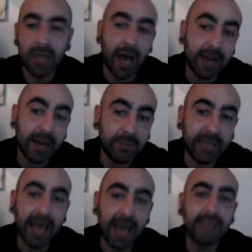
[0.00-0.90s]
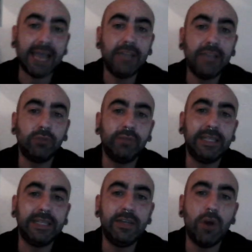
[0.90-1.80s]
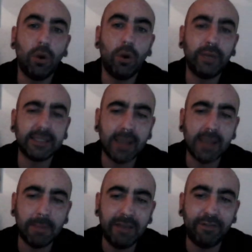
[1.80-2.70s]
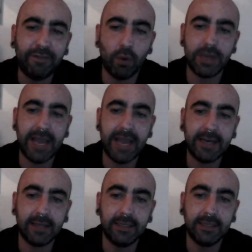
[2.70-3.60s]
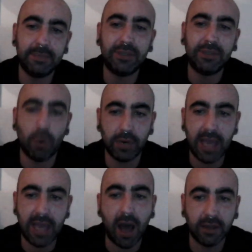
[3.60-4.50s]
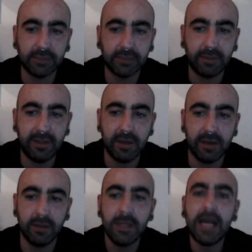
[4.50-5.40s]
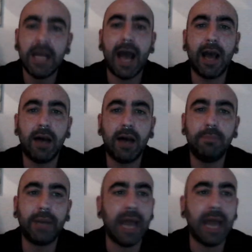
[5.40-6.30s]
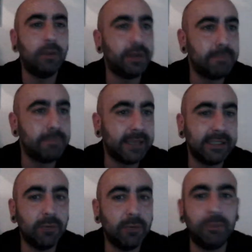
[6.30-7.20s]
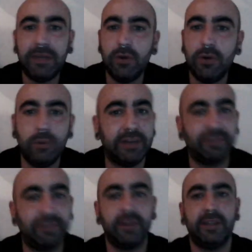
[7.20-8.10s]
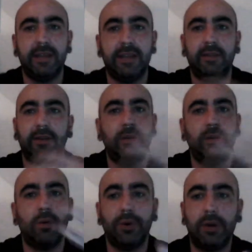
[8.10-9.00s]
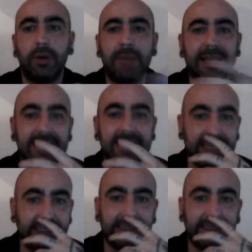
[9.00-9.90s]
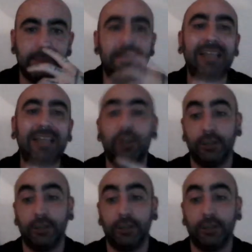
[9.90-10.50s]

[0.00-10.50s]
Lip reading: Animal guides, I don't really know. That's not my forte, Nicola, to be totally honest with you. But I would imagine it would be no different than going on a meditation to meet your